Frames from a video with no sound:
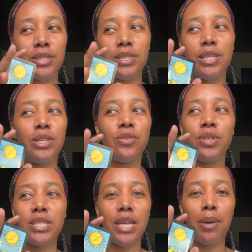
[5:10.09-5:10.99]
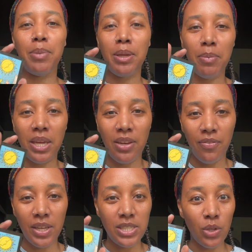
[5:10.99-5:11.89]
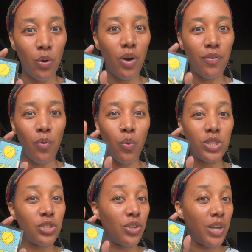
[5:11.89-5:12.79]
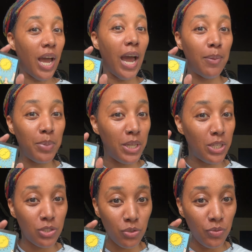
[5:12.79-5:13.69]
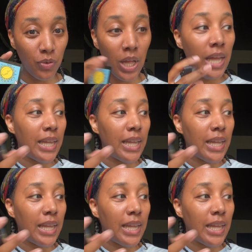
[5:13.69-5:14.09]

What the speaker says: scenery's not being manifested off of what you're not being truthful,